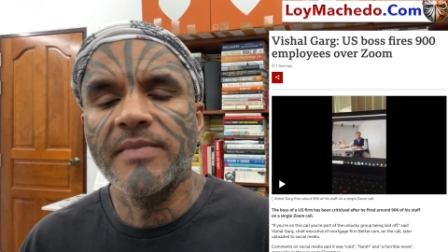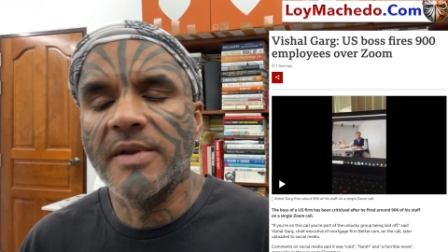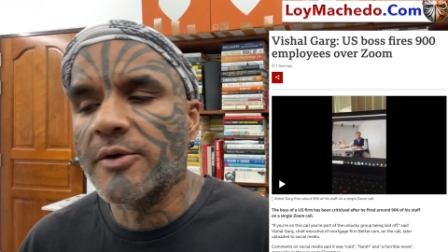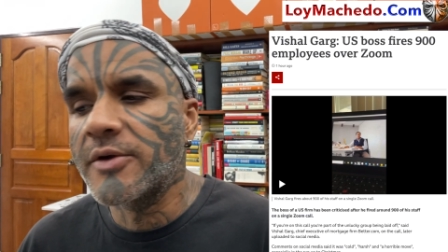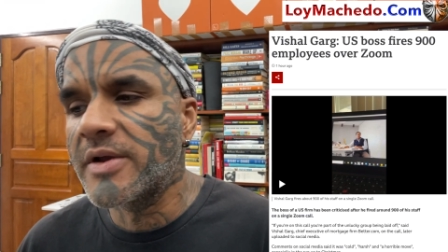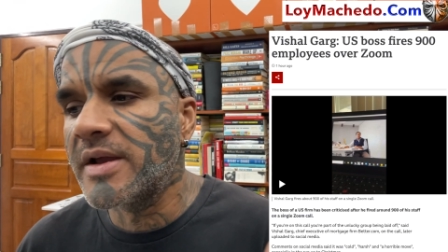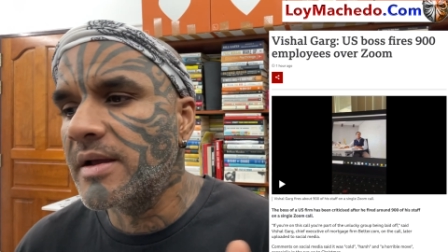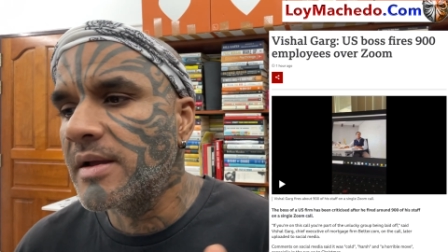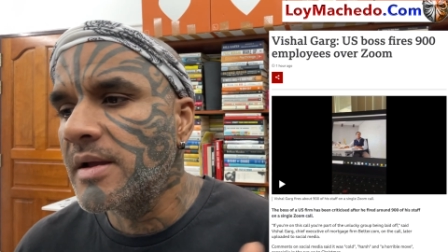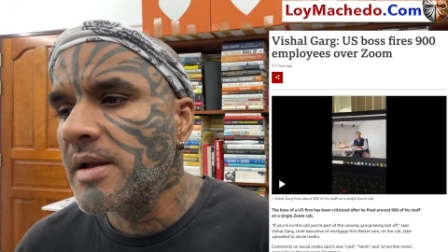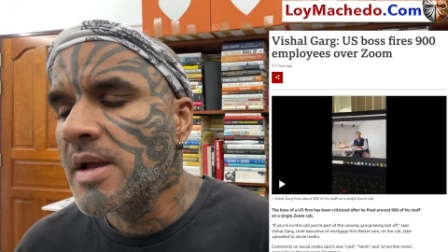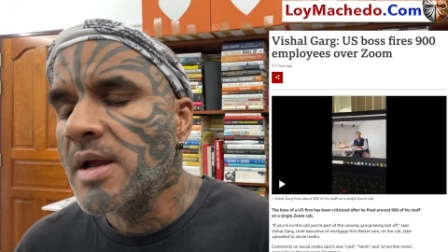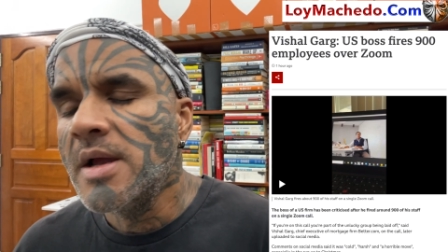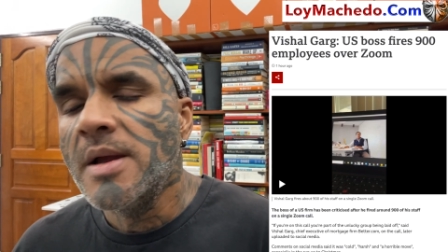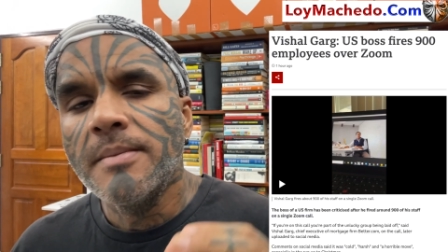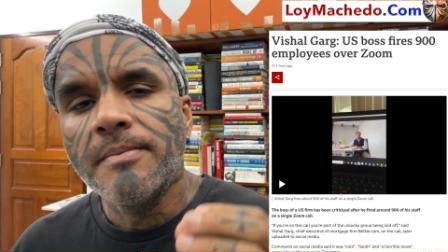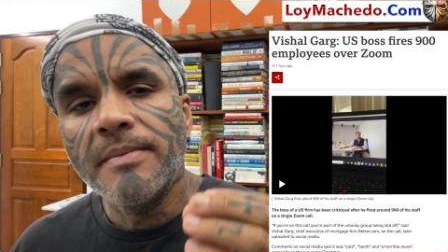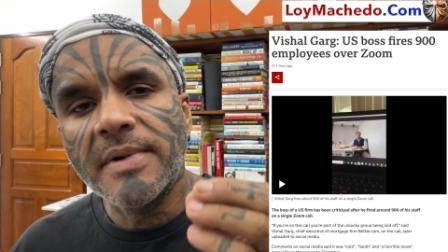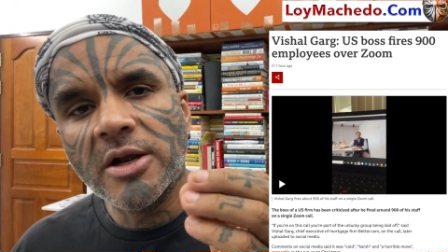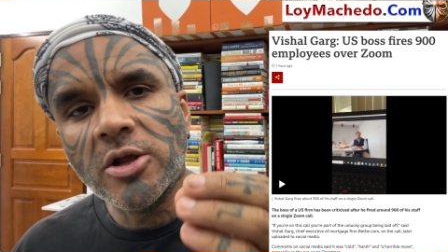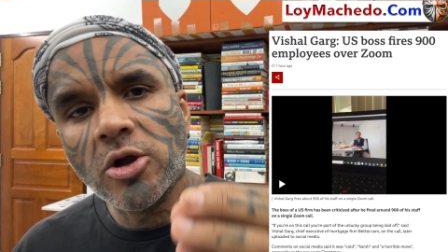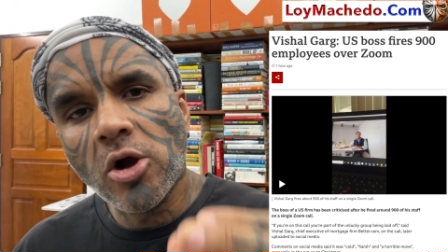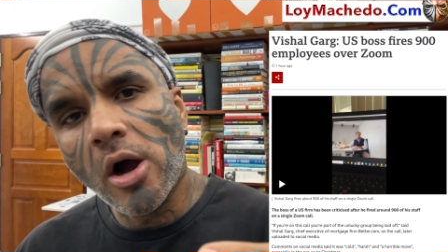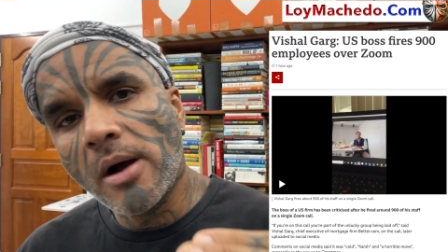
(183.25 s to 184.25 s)
Okay,
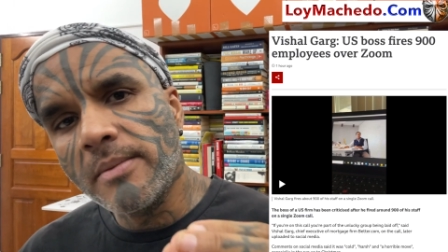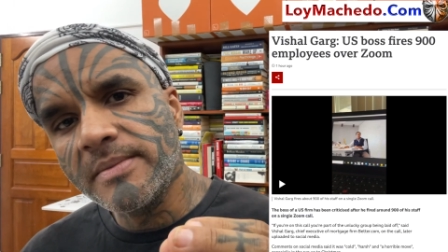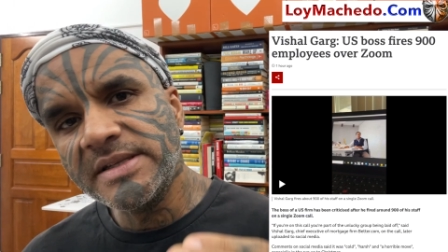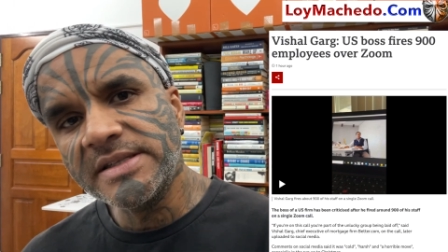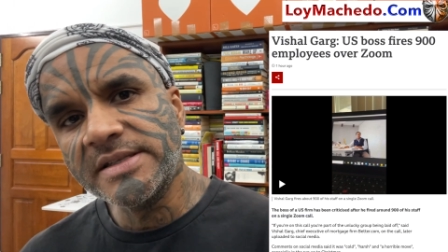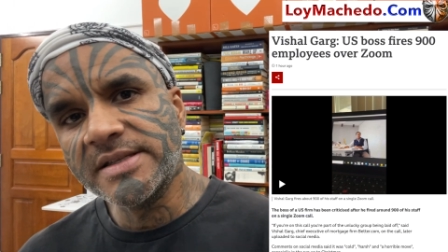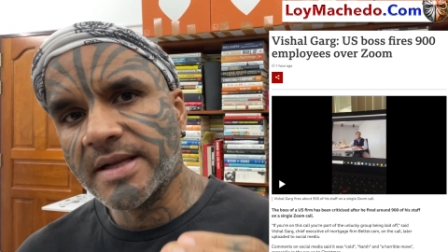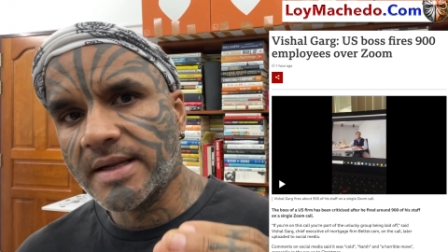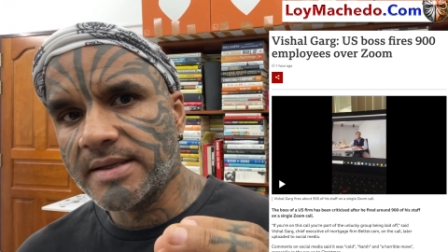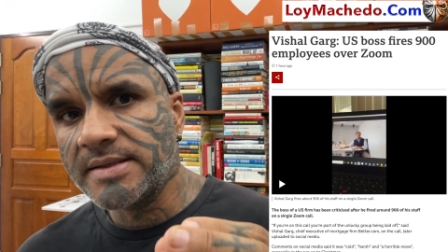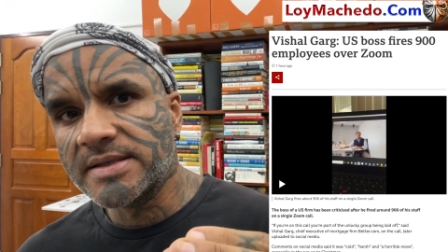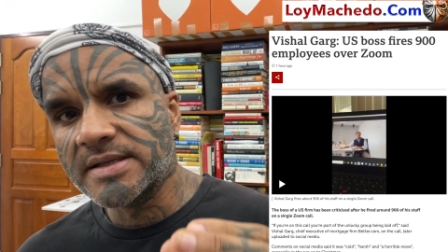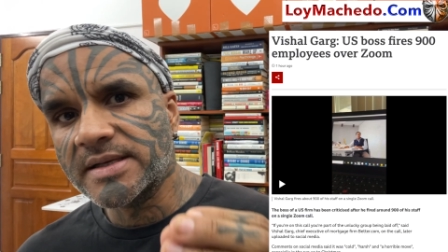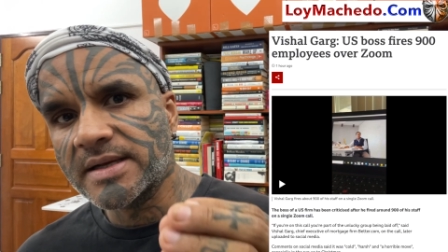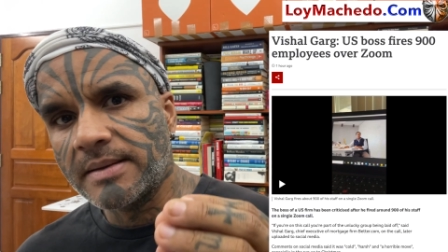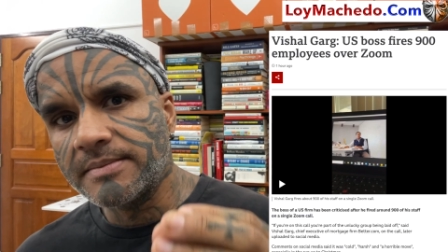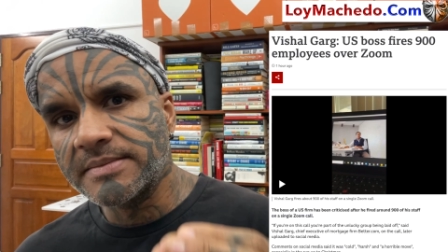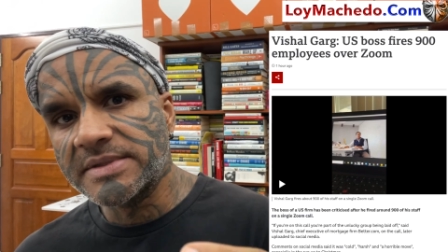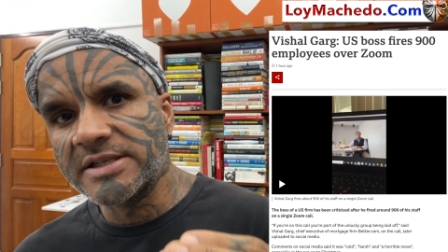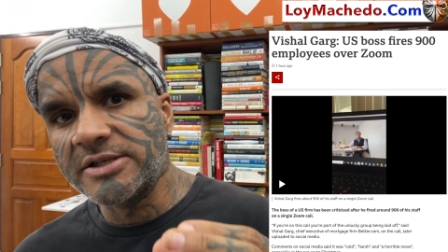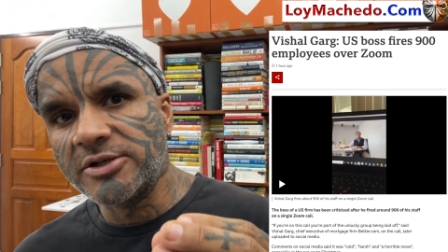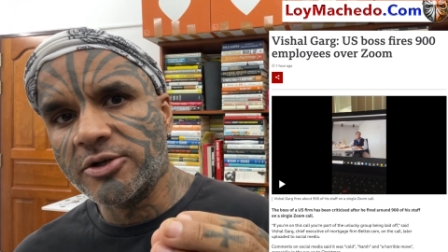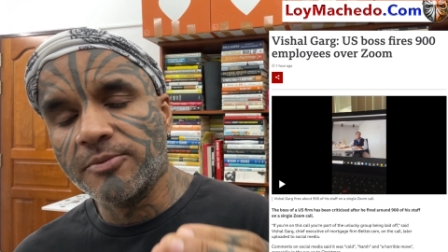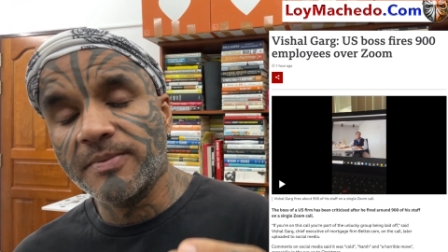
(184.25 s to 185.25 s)
but common sense
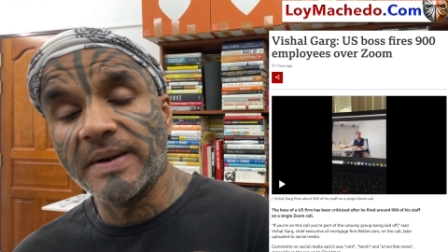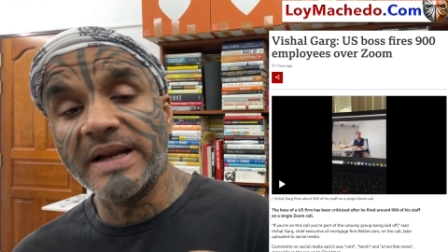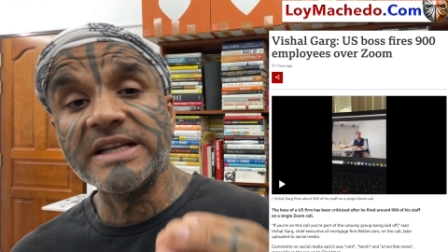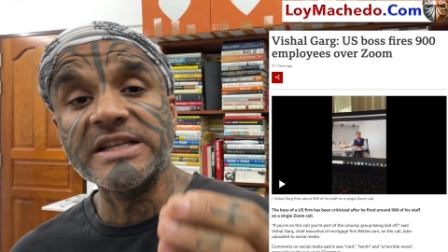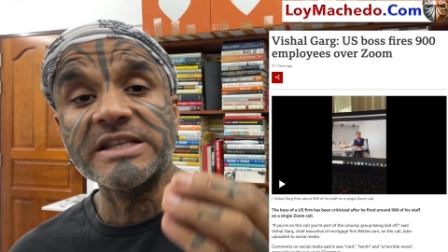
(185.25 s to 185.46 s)
comes into play,